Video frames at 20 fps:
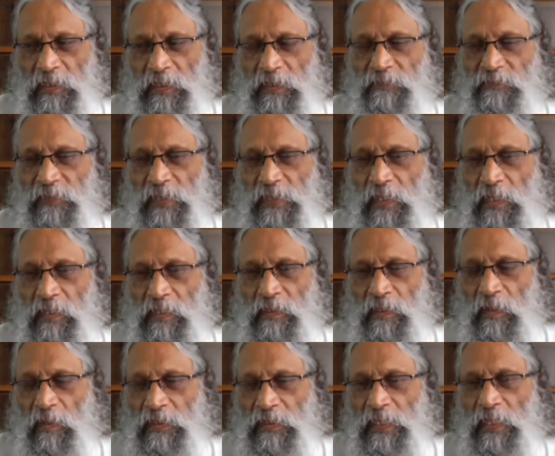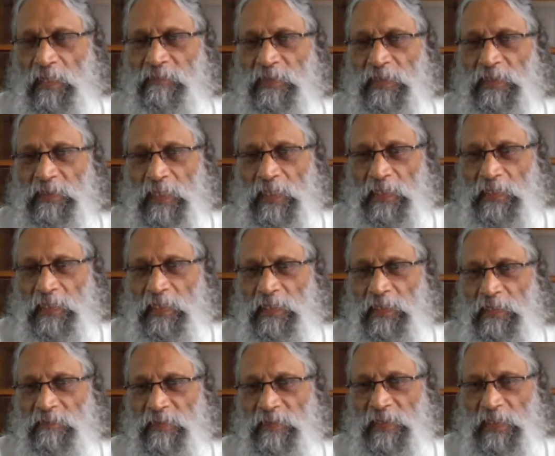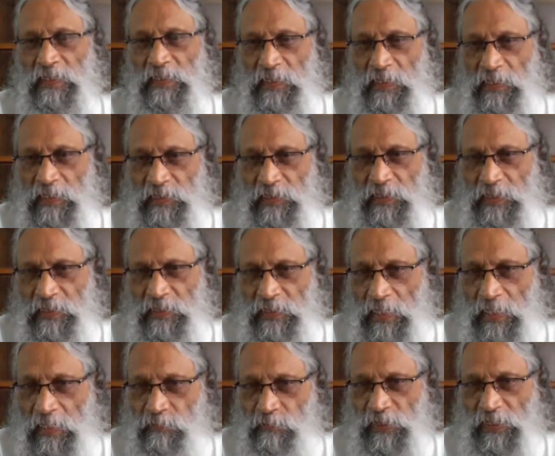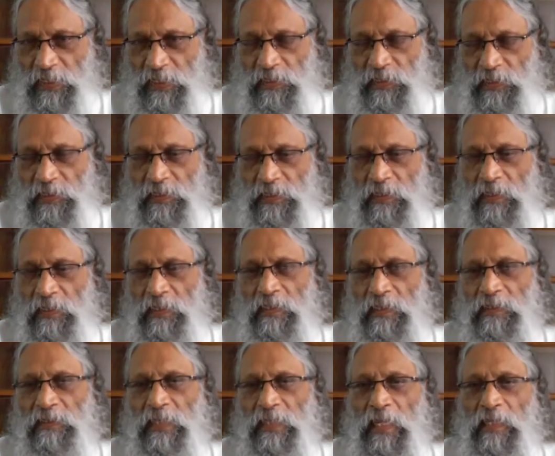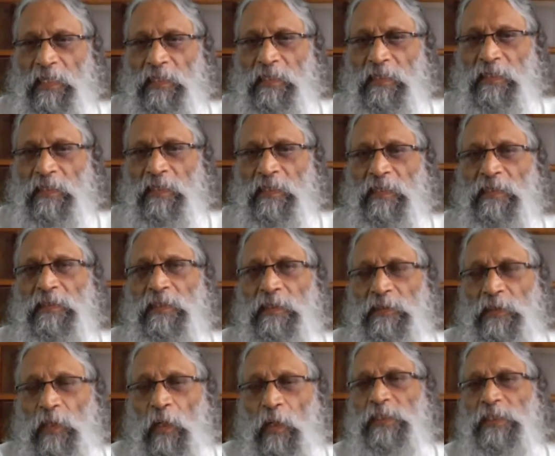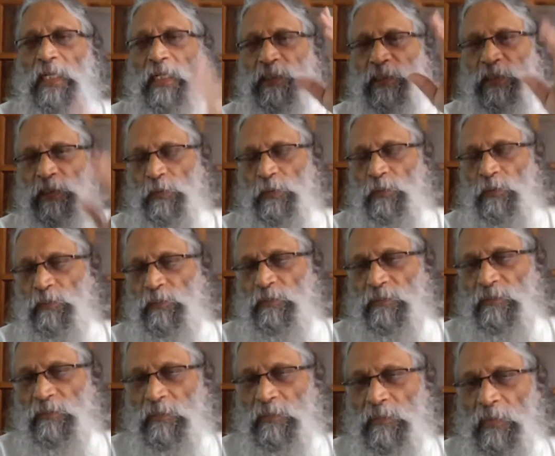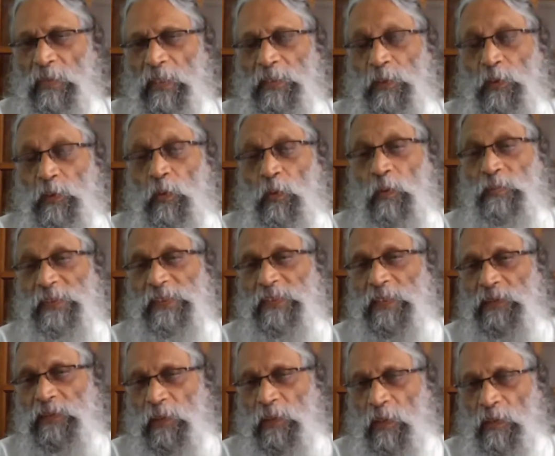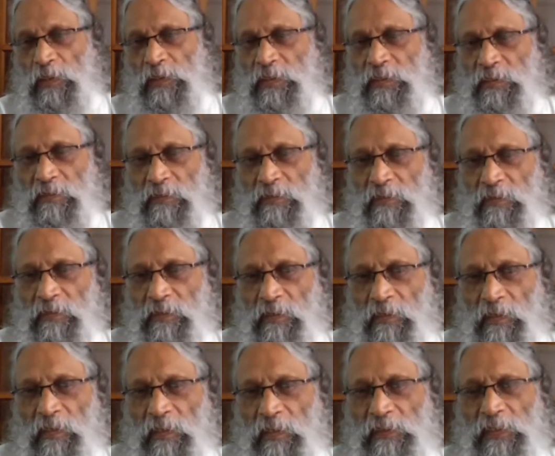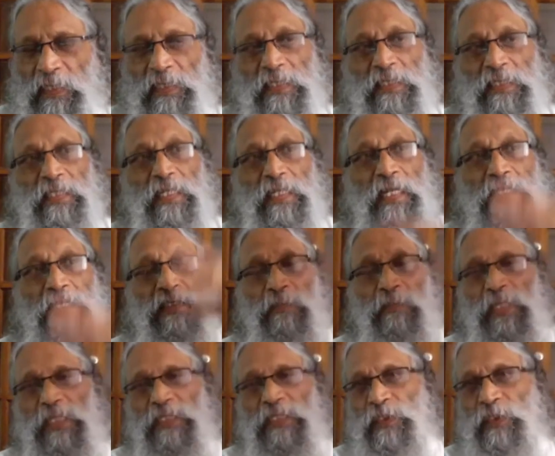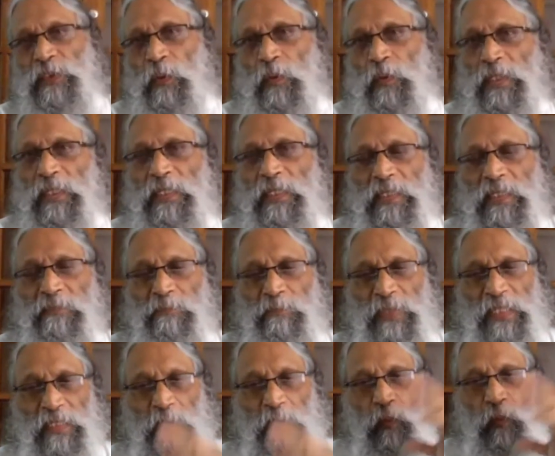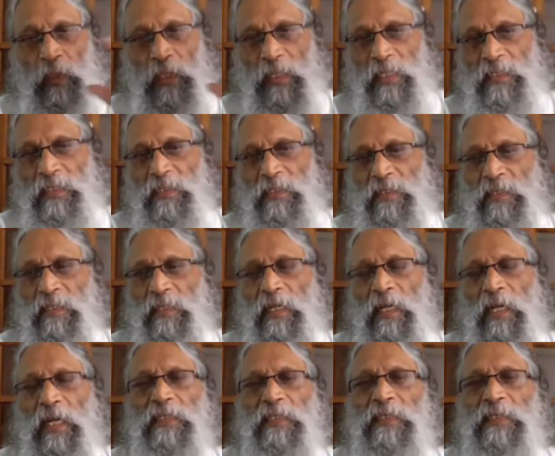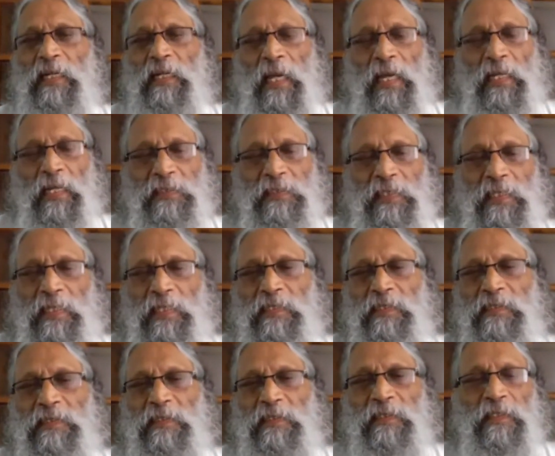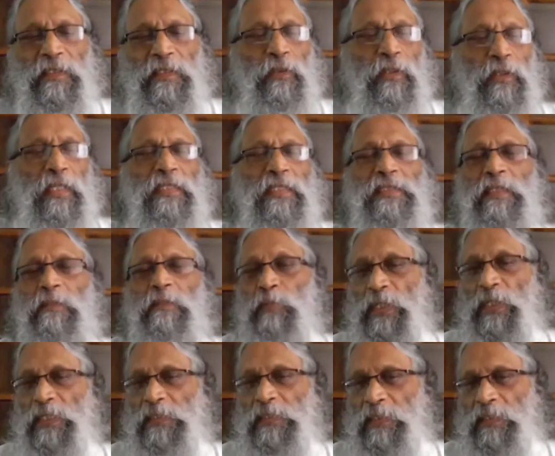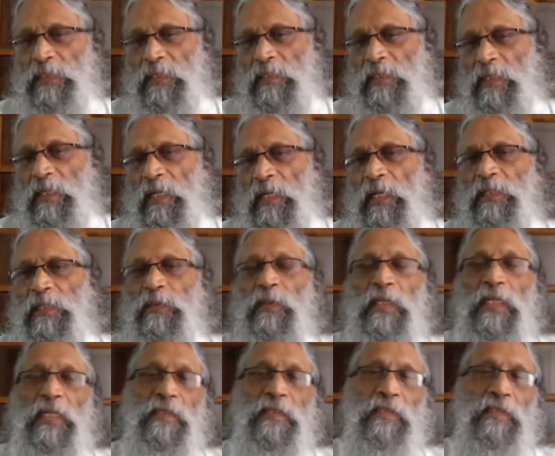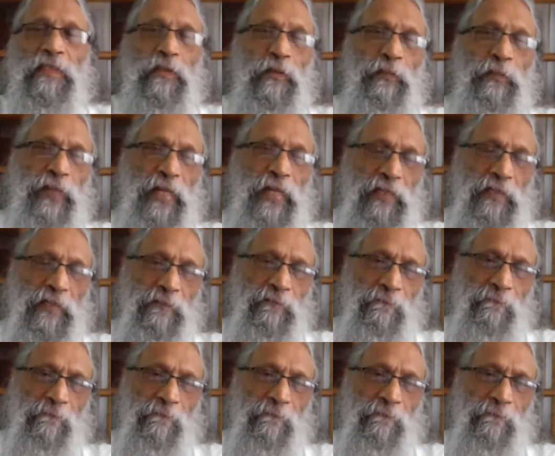If we are not having that kind of an attention, sharpness, then the thought takes you and you go with the thought. Then it creates a big story, a big world, and then at the end, you get some pleasure and you get into pain.